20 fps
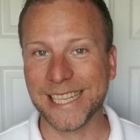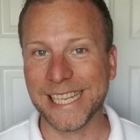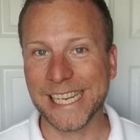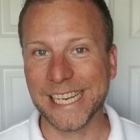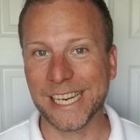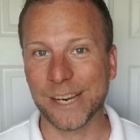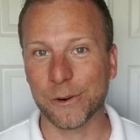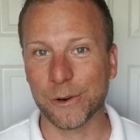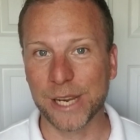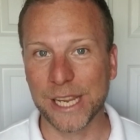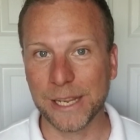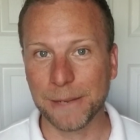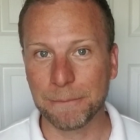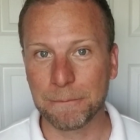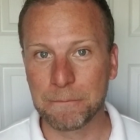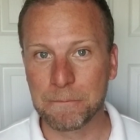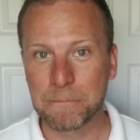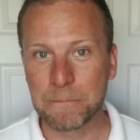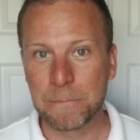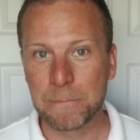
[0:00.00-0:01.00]
lingering
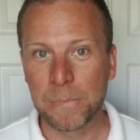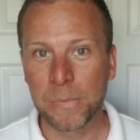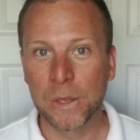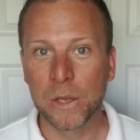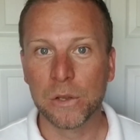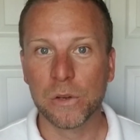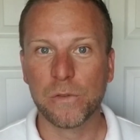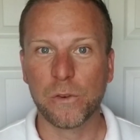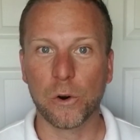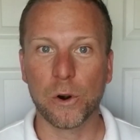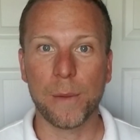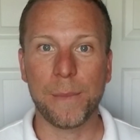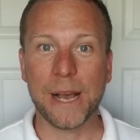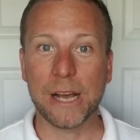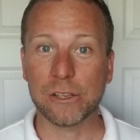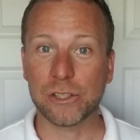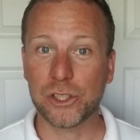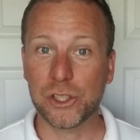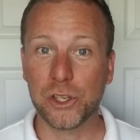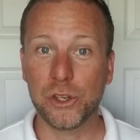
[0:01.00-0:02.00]
for
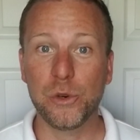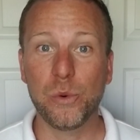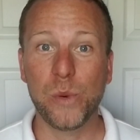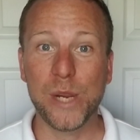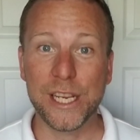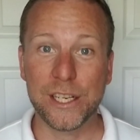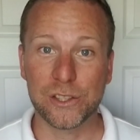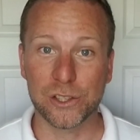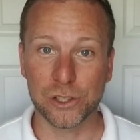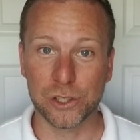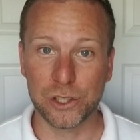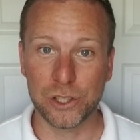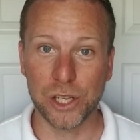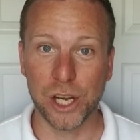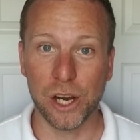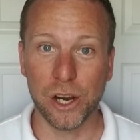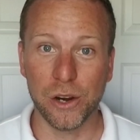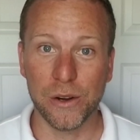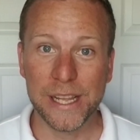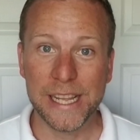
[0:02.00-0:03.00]
about 2 weeks or
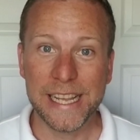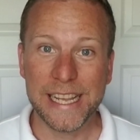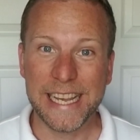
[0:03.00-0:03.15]
so.